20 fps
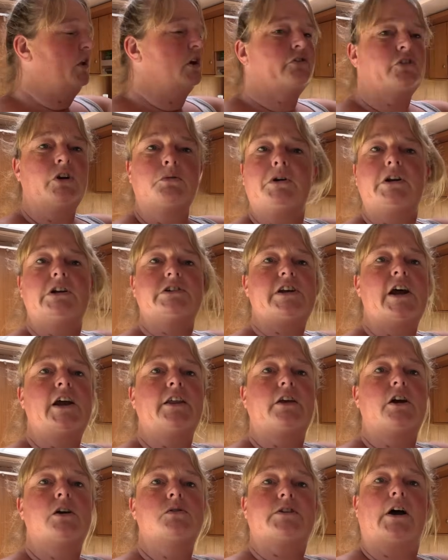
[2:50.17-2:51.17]
So I'm going to
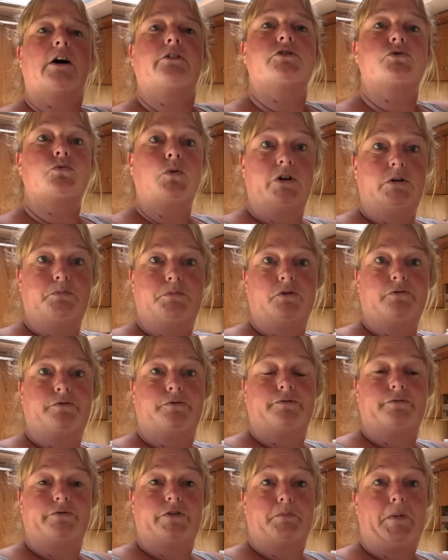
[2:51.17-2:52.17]
take those out. There's one
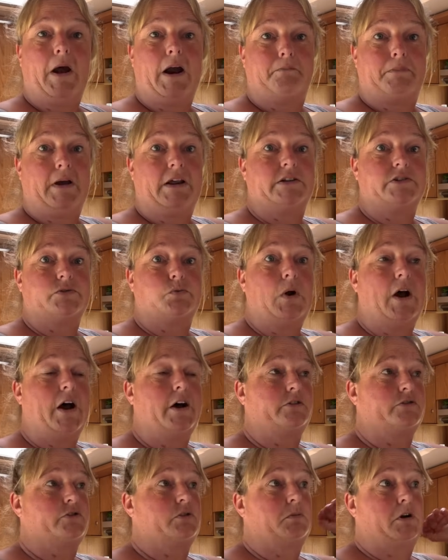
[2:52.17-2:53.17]
above the back bed as
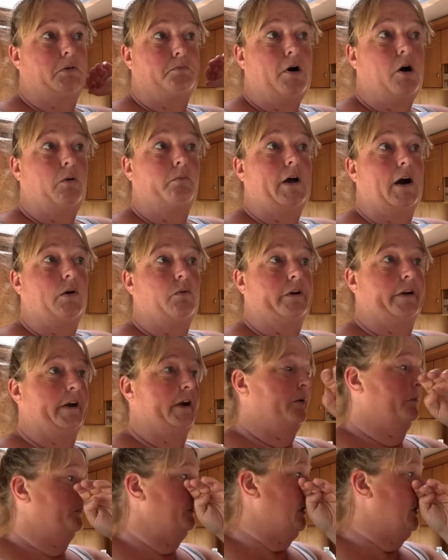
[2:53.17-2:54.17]
well, so I'm going to pop that one
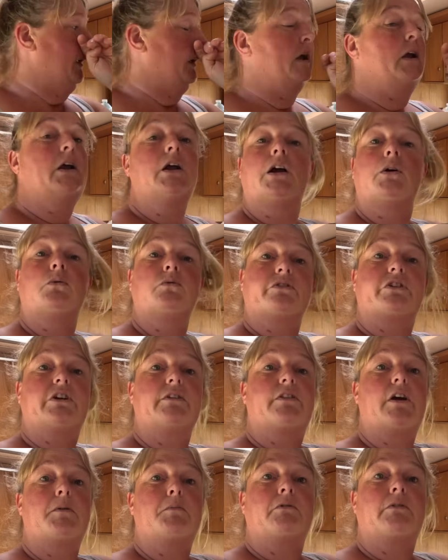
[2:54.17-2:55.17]
out. I want to
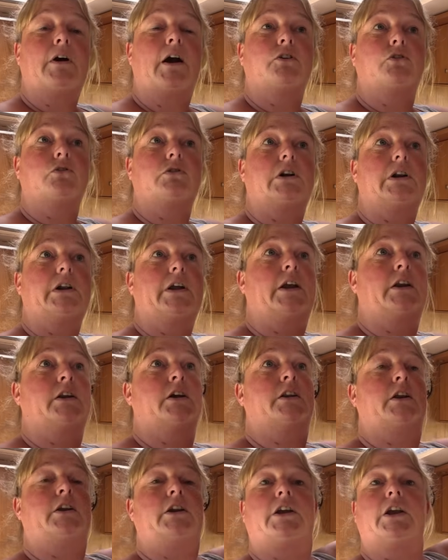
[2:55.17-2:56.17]
give them a right good clean,
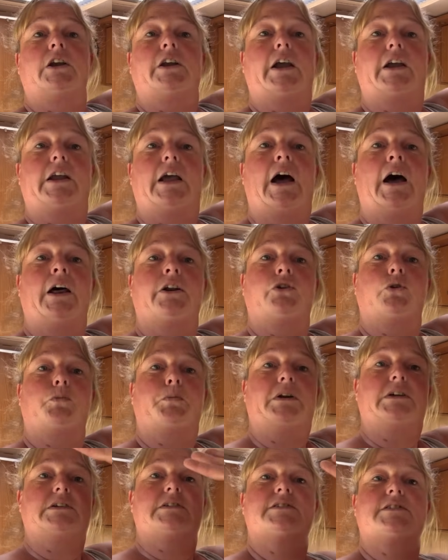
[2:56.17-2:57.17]
and then you can get your hand
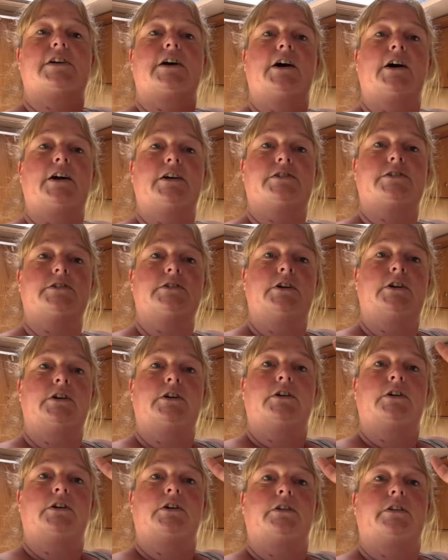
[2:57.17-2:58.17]
up inside
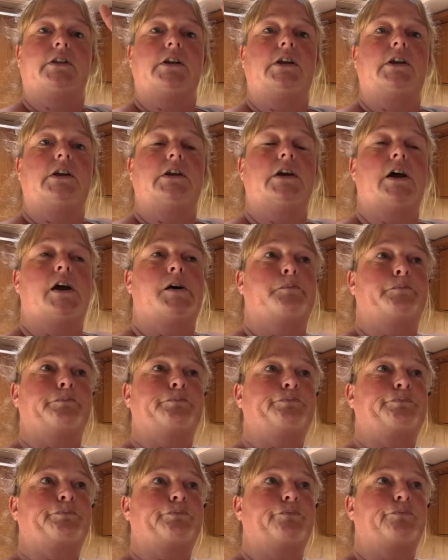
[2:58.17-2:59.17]

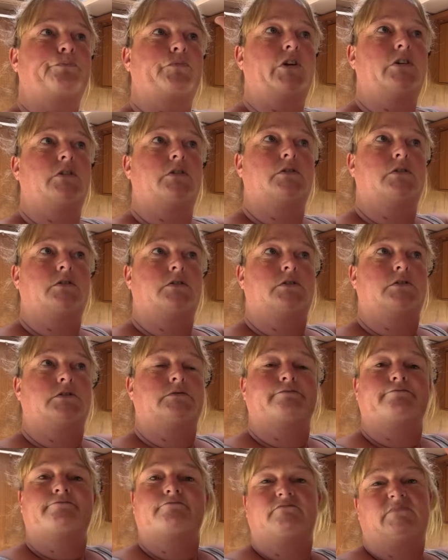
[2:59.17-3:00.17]
the
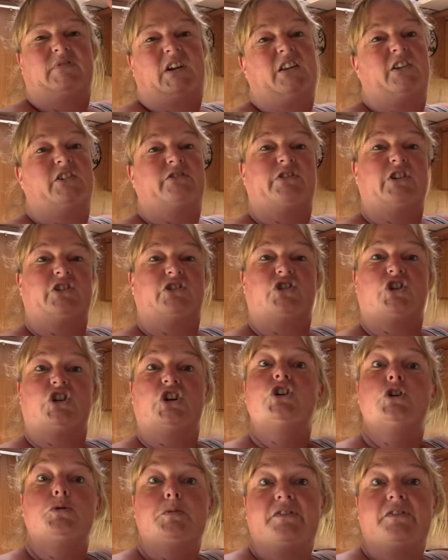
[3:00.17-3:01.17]
like the
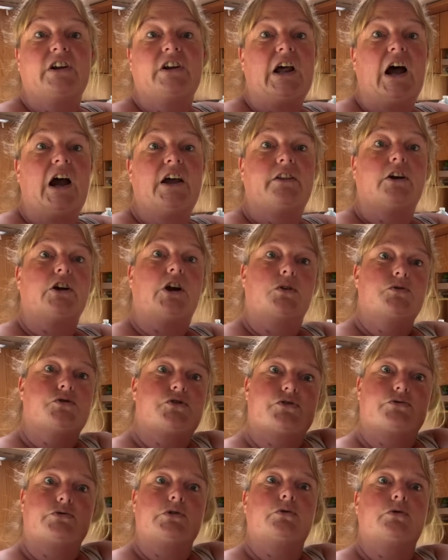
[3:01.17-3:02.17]
tube, like, that goes
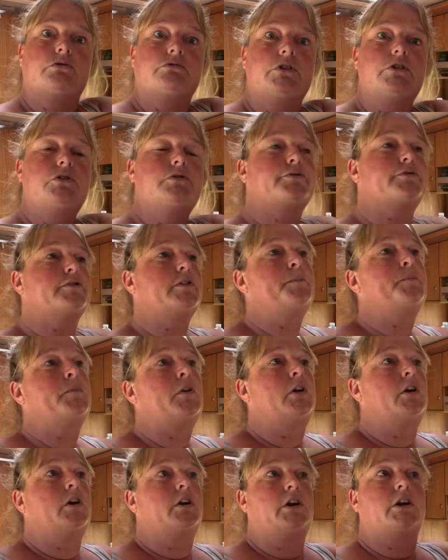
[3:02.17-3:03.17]
through the roof,
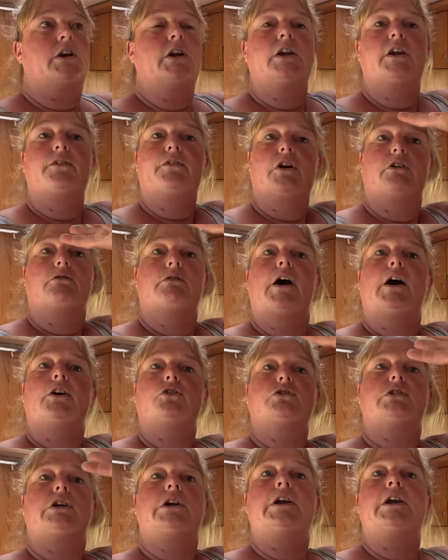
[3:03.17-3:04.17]
and you can give it a right
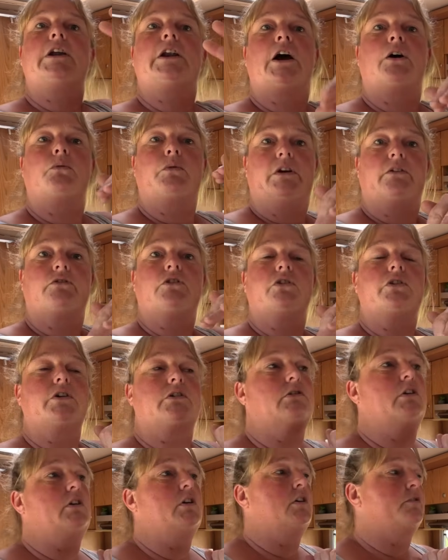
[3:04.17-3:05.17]
good clean out when you've got the
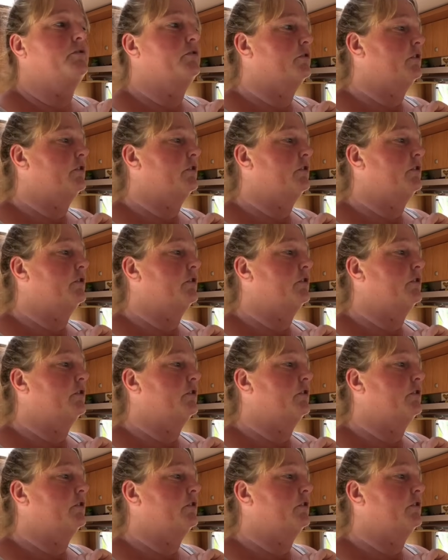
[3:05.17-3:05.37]
grill off.